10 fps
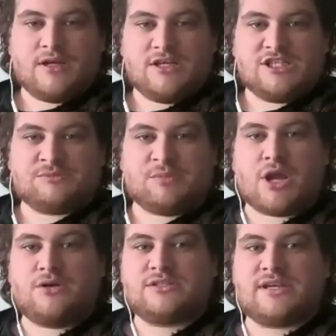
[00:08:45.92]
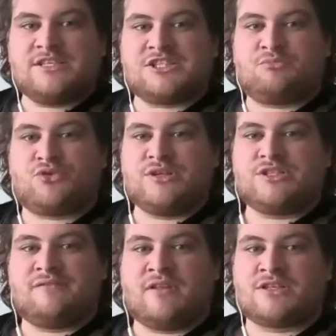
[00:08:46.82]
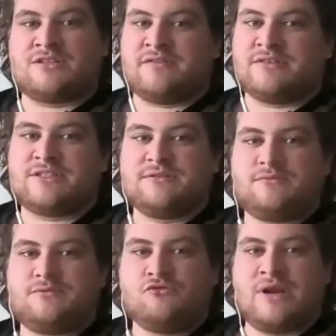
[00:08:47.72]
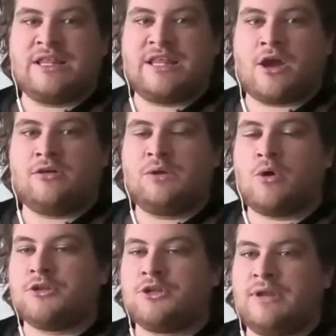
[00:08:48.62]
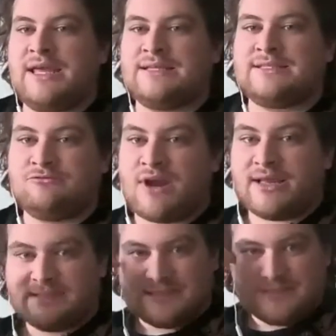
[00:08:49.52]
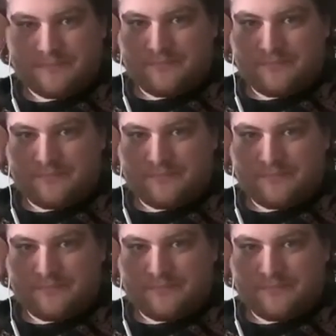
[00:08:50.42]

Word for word: Spinoza is the prince of philosophers, really the only one you need, he writes.